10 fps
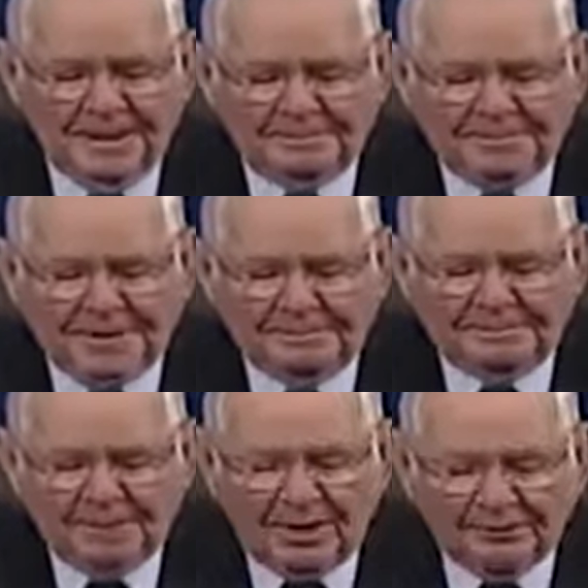And by a
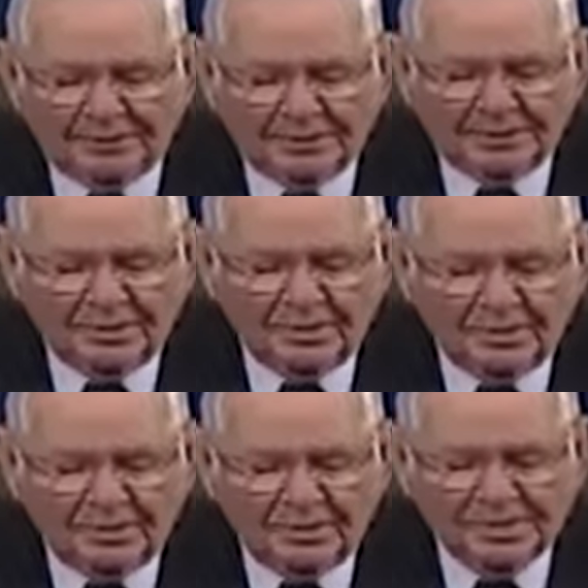prophet,
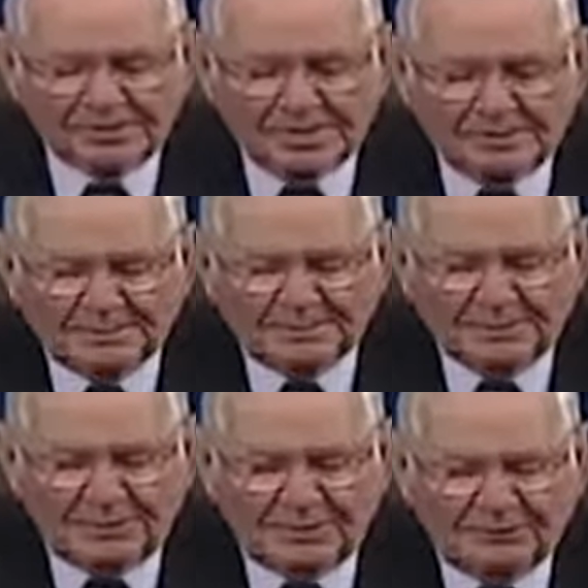was he
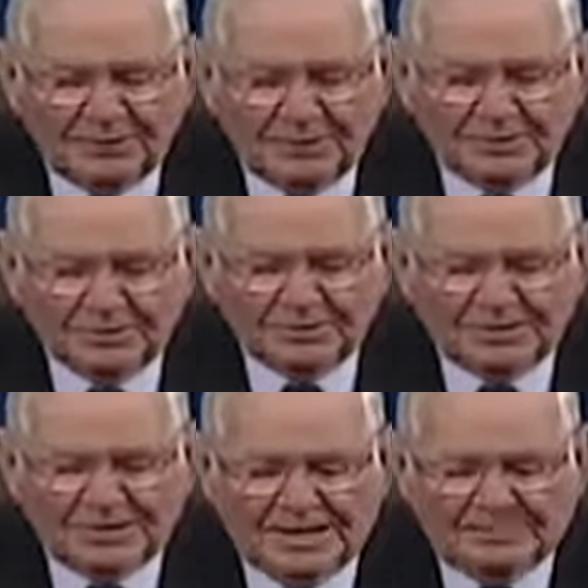preserved? In other
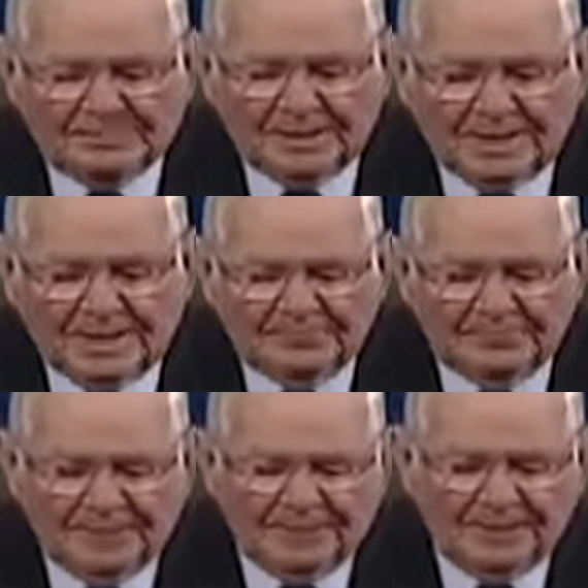words, he kept
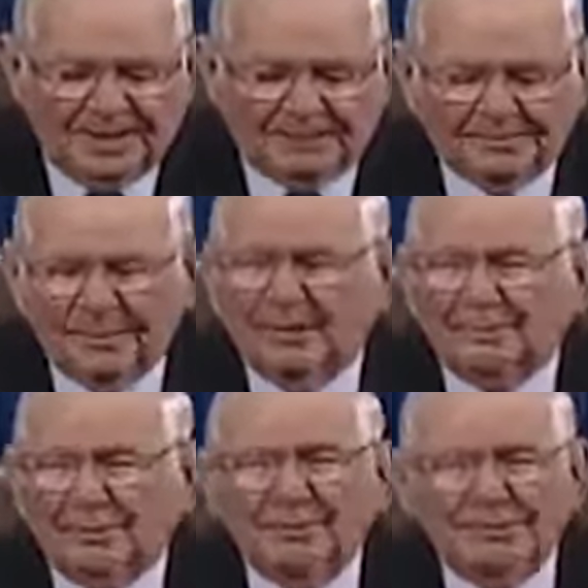alive uh, by a
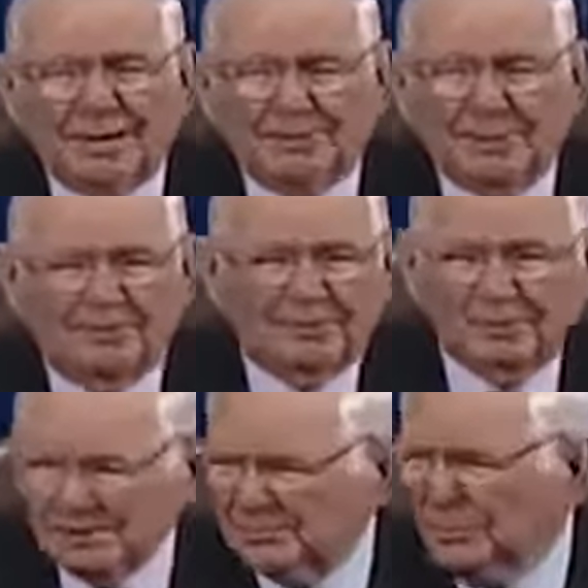prophet. Who was that prophet?
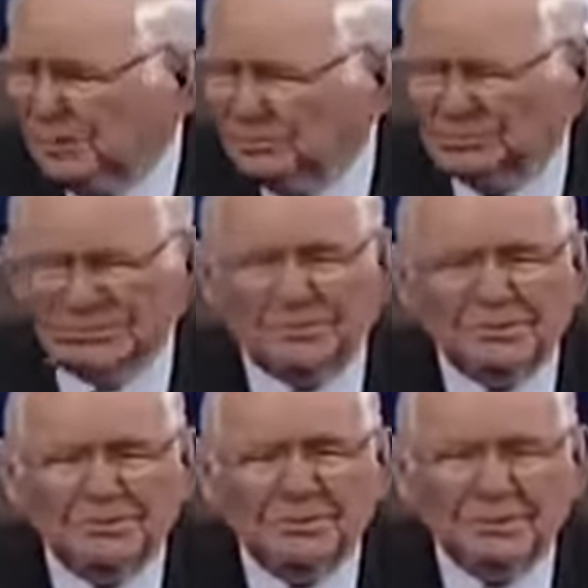Well, it was
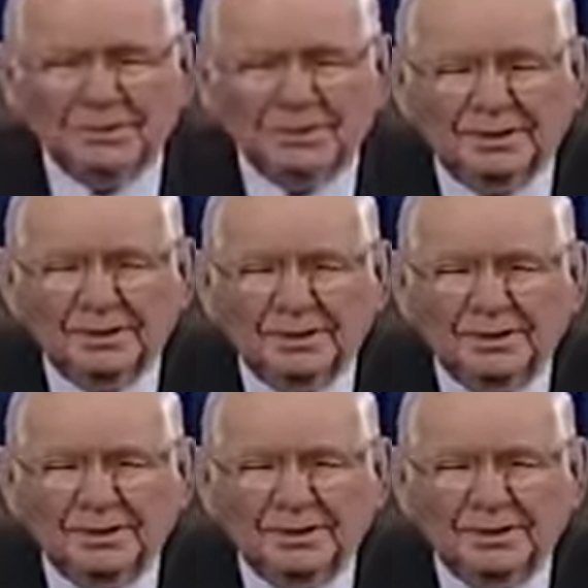Moses. Okay.